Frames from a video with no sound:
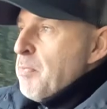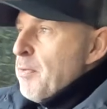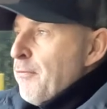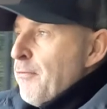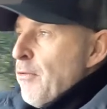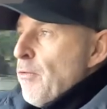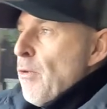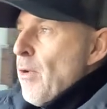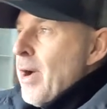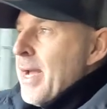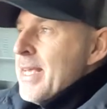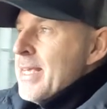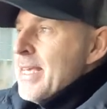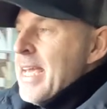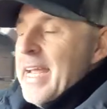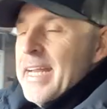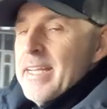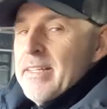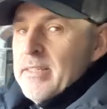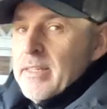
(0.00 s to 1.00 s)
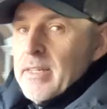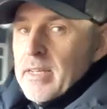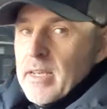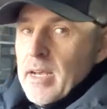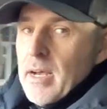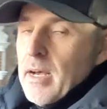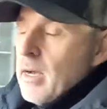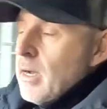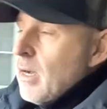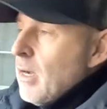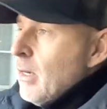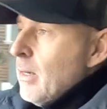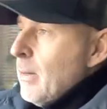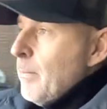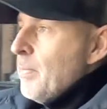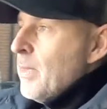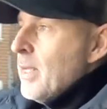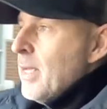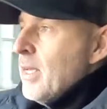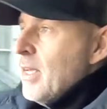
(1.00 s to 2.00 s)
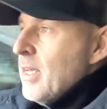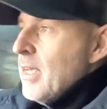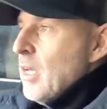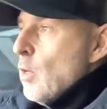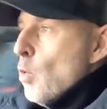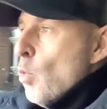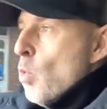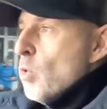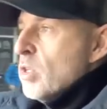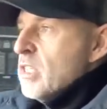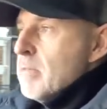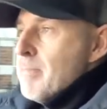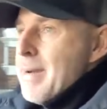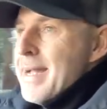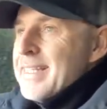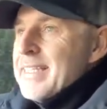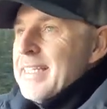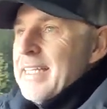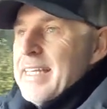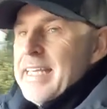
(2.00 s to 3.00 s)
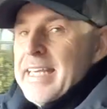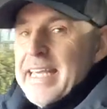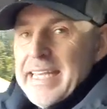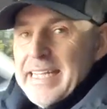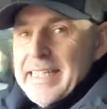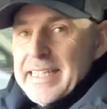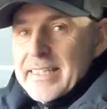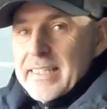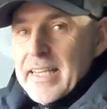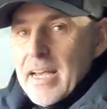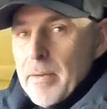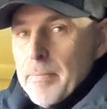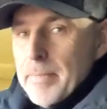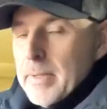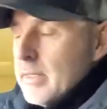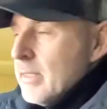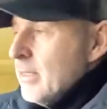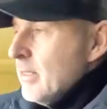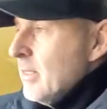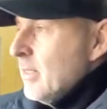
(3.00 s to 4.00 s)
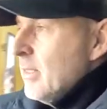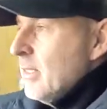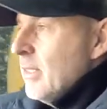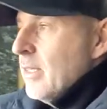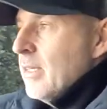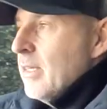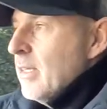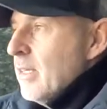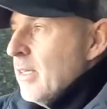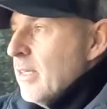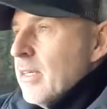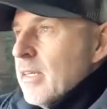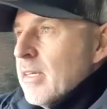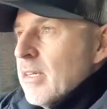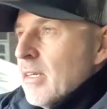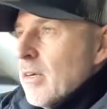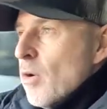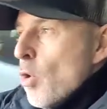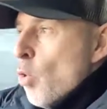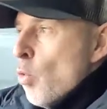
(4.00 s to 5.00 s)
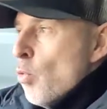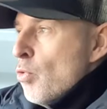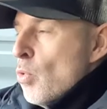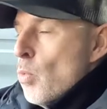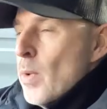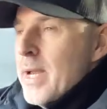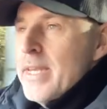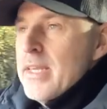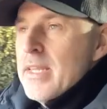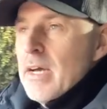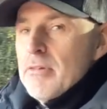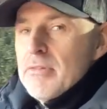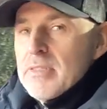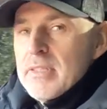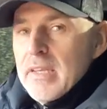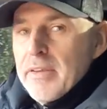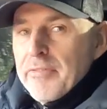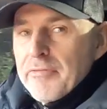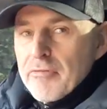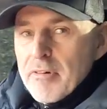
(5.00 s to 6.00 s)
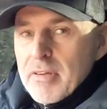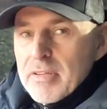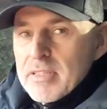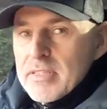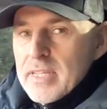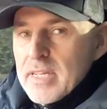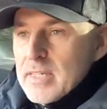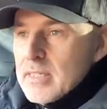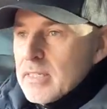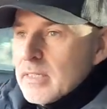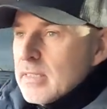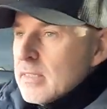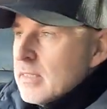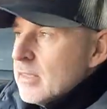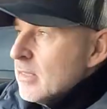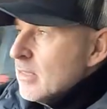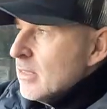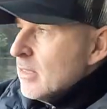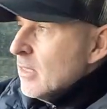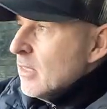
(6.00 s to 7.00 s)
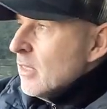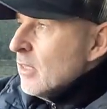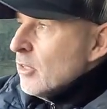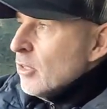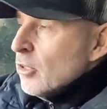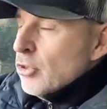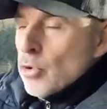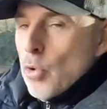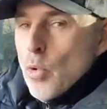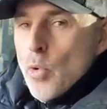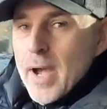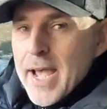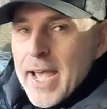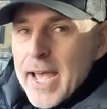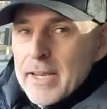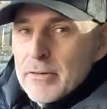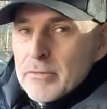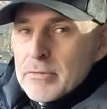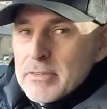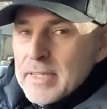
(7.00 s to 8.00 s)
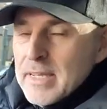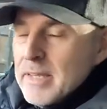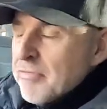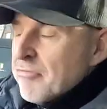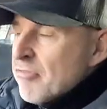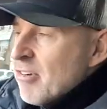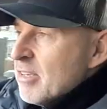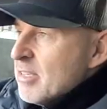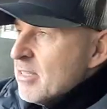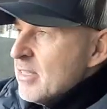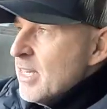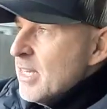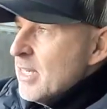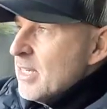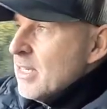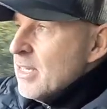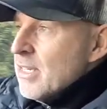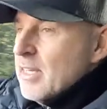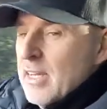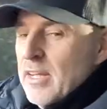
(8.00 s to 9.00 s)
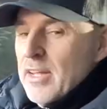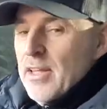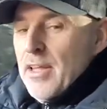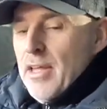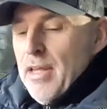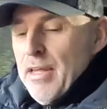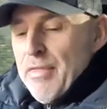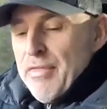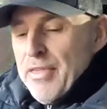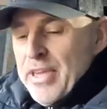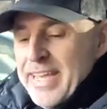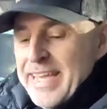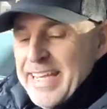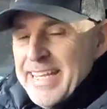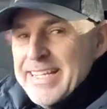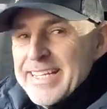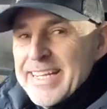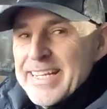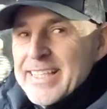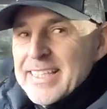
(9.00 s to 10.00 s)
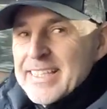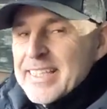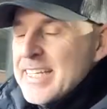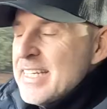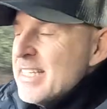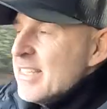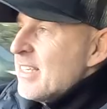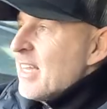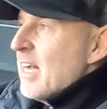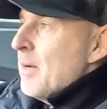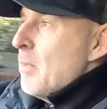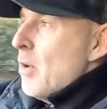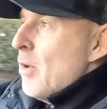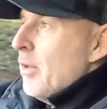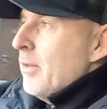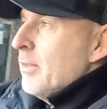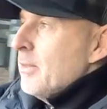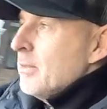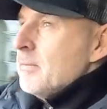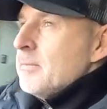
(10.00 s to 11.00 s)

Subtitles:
before I get into the car, it automatically heats up. All the windows defrosted, the door handles defrosted, the heated seats come on,